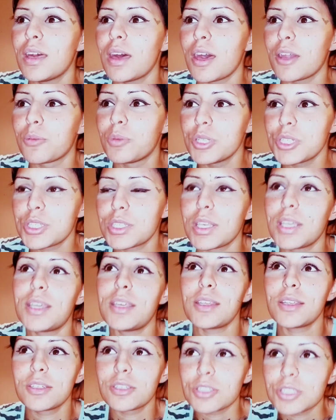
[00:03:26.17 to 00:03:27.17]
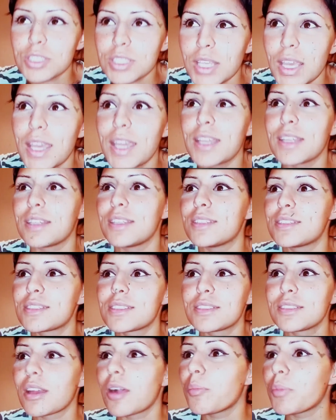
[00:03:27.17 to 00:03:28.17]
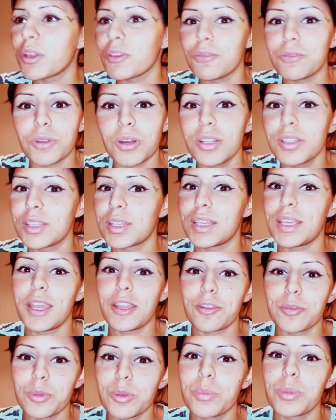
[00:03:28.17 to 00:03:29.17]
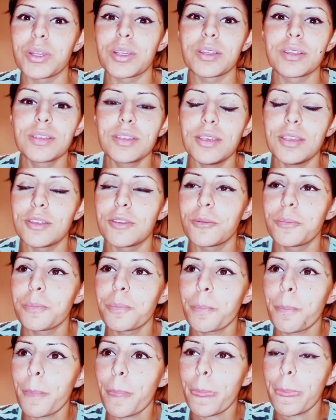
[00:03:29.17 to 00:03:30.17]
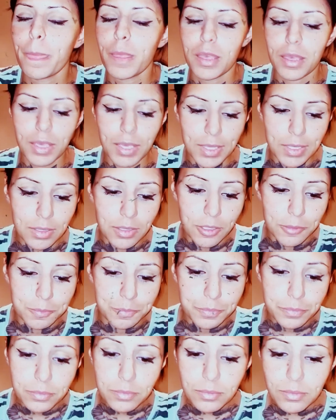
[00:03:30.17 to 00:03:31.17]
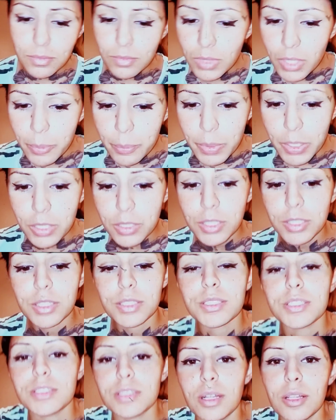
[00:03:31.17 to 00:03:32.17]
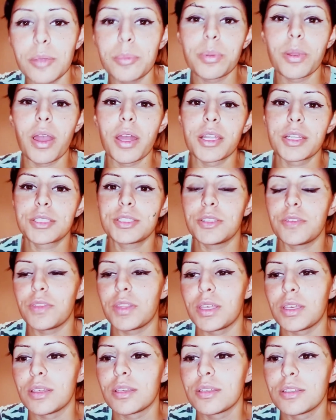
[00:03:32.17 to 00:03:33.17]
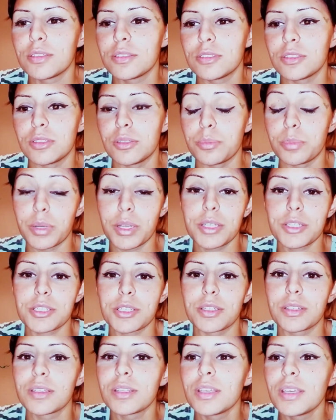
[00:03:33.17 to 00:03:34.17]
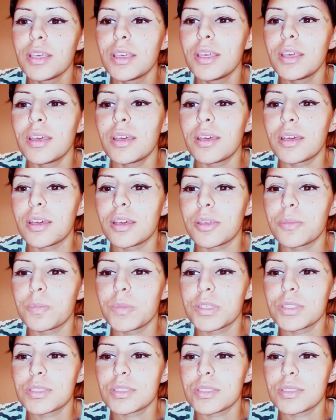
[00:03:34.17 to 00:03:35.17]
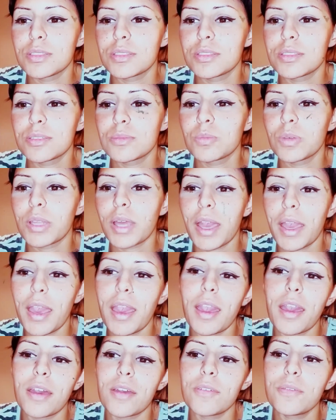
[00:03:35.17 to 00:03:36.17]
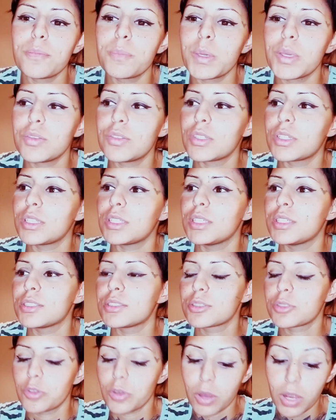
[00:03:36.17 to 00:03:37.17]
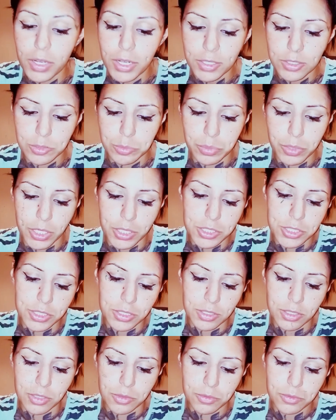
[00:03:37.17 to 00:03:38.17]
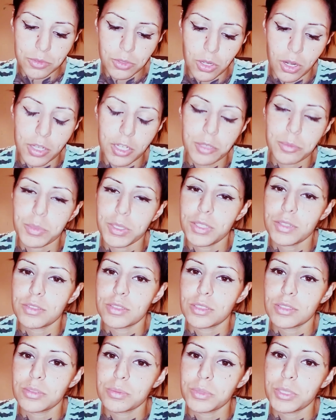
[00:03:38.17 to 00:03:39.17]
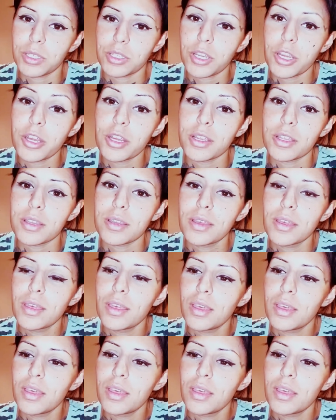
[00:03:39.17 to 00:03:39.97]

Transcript: I wish they could understand it's not my fault that I can't remember, you know? And apparently this is all a product of the depression. This is what I have basically is chronic depression, and if chronic means that it's reoccurring,